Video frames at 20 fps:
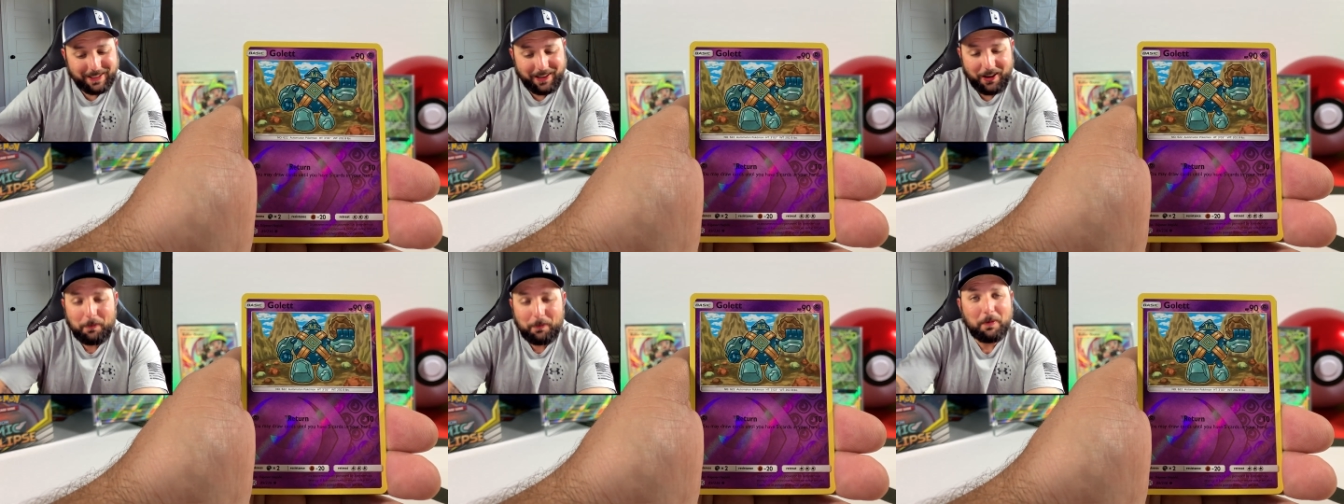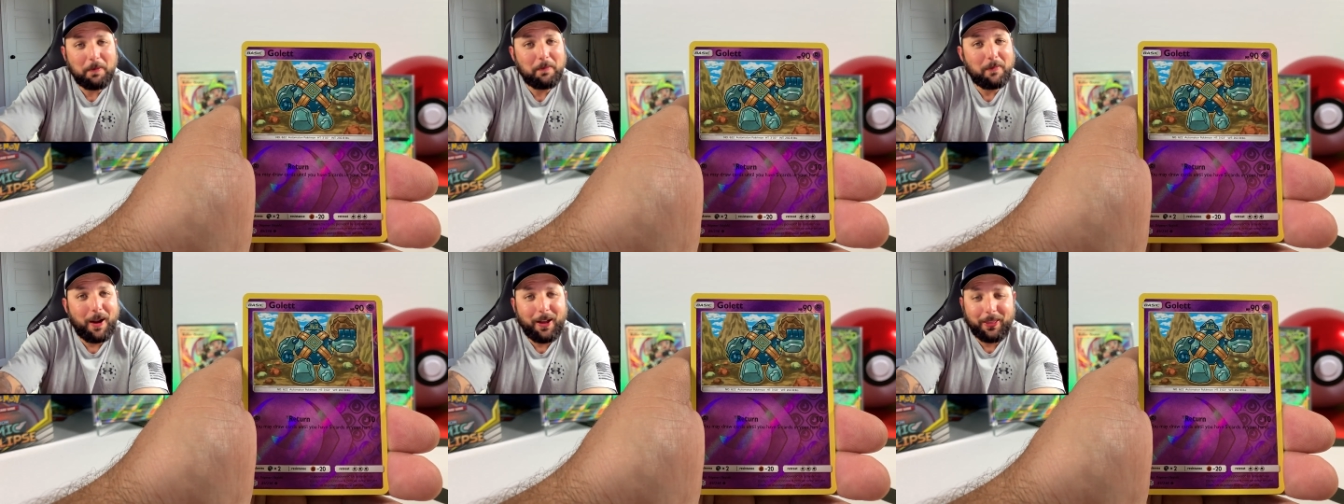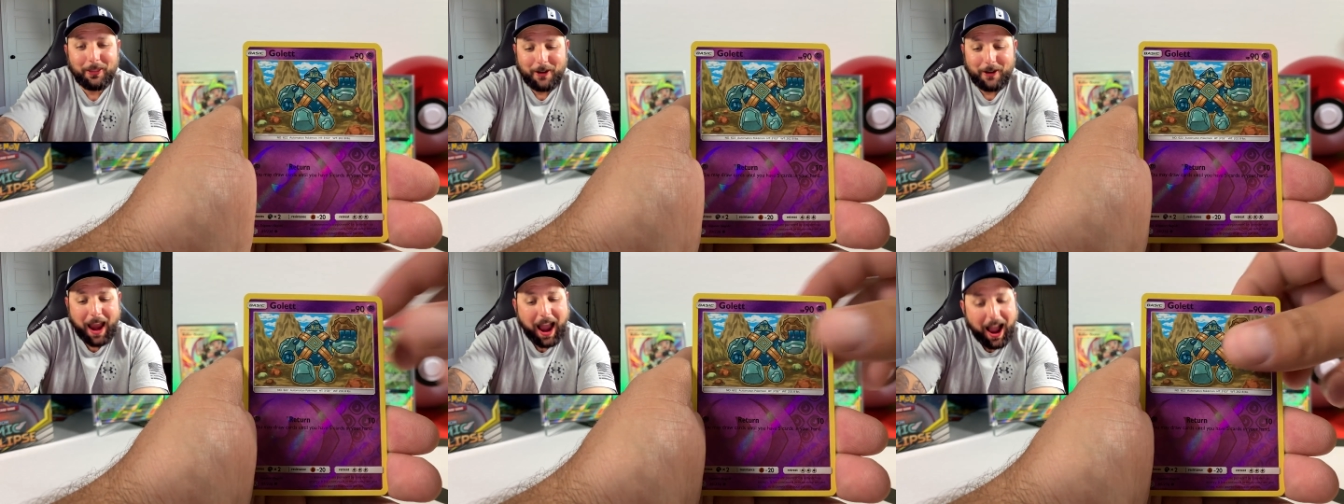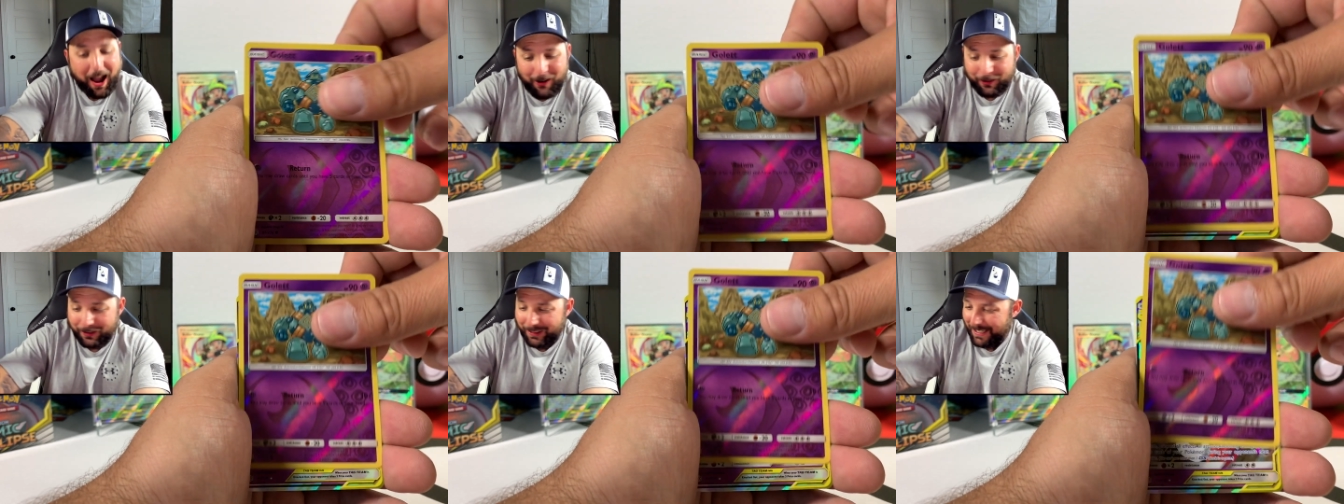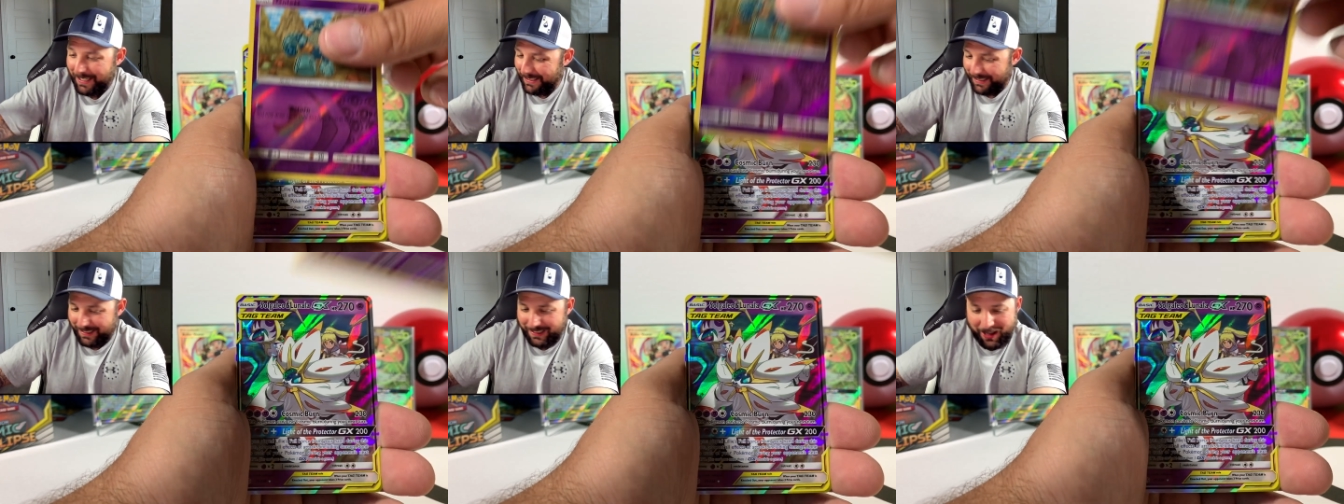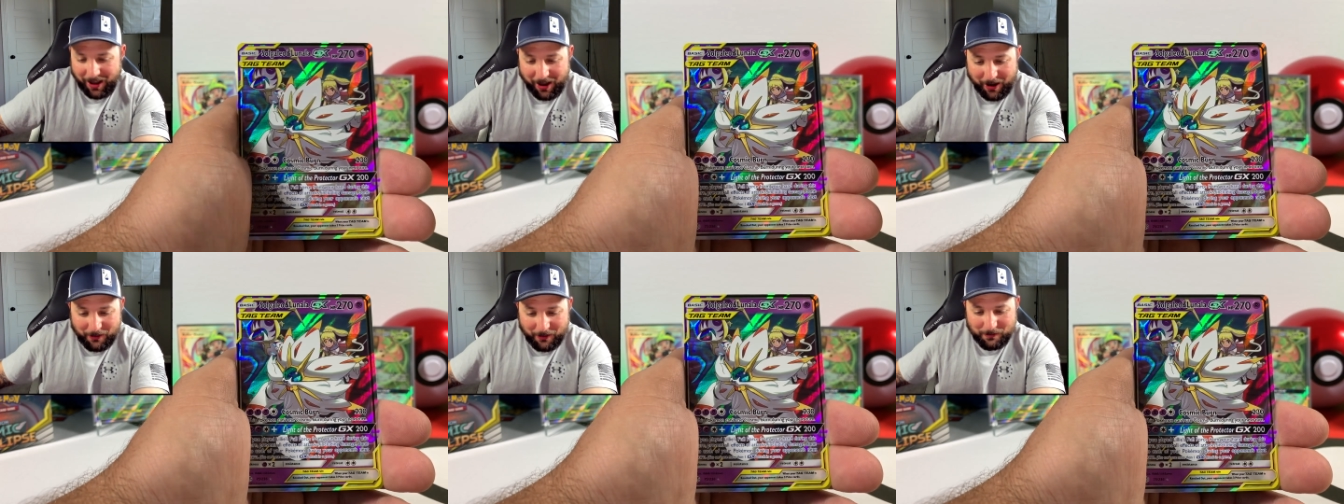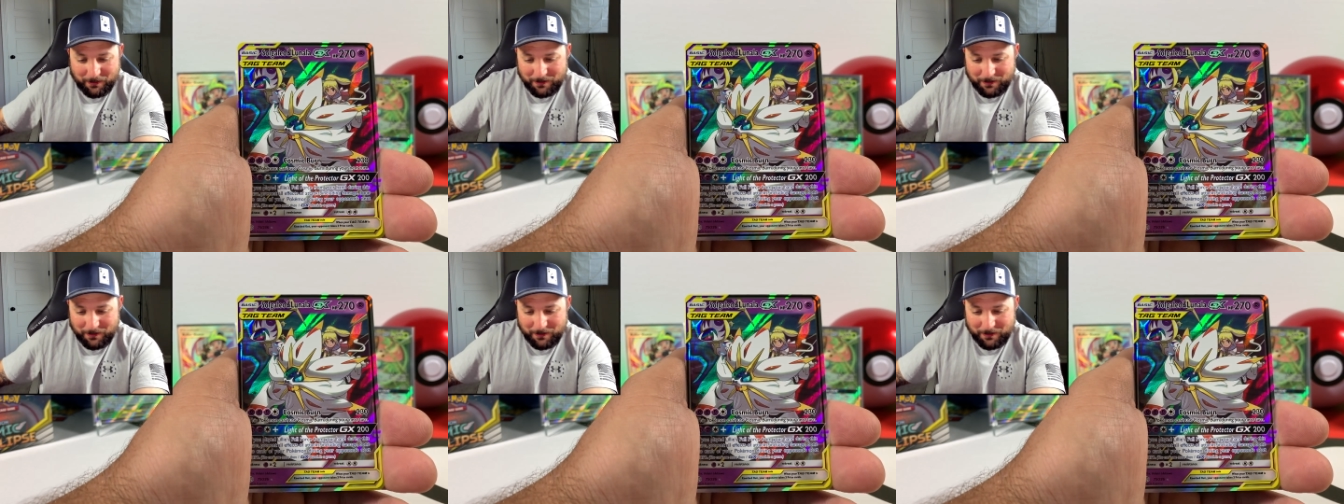Help a brother out. Let's go.